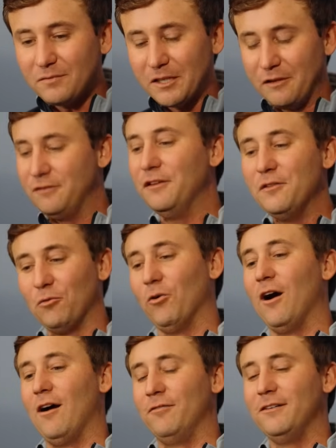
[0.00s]
he's in the
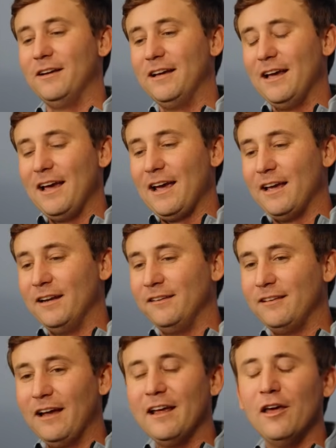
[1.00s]
rough and
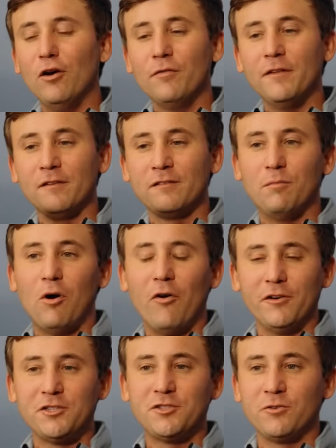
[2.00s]
he's got to hit over this
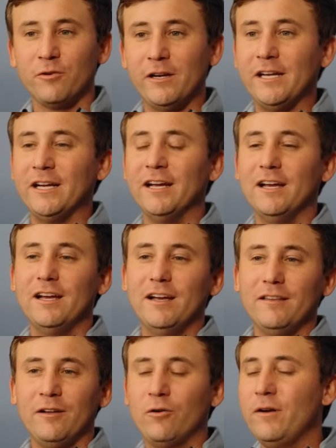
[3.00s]
smallish tree.
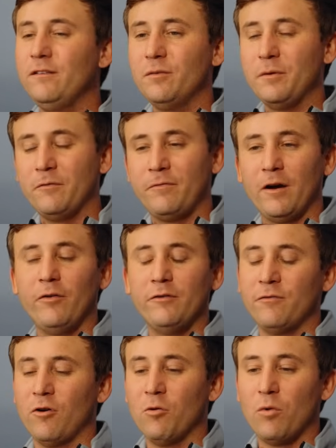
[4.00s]
The greens have been fairly
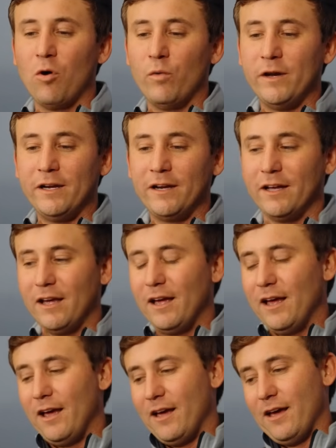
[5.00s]
firm all week.
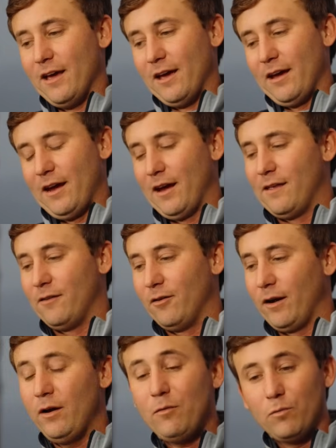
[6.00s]
And they're
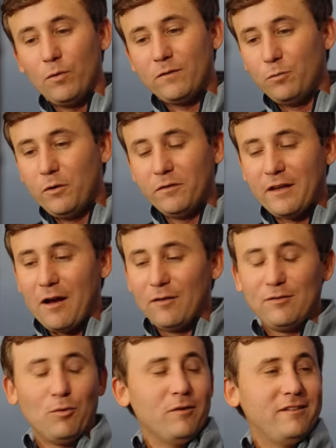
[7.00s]
like, what's Will
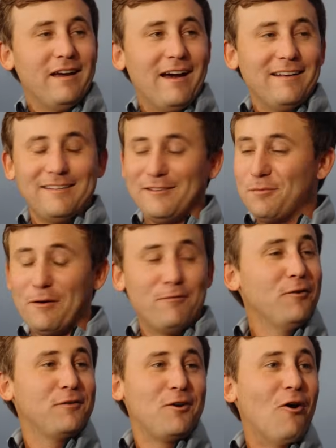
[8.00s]
Zalatoris got? And it's my
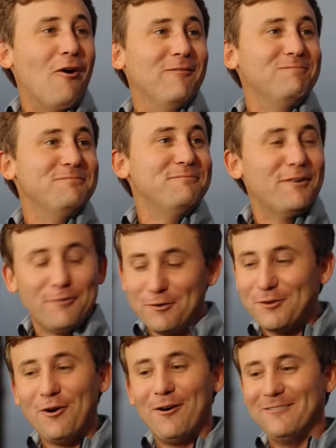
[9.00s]
first call, my
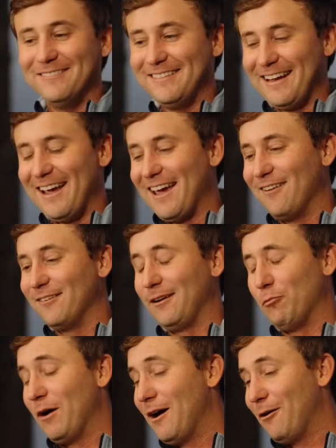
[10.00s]
first call. And I'm
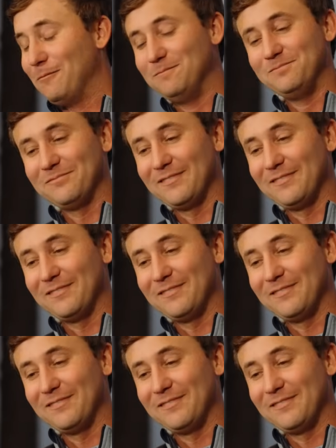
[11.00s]
like, well,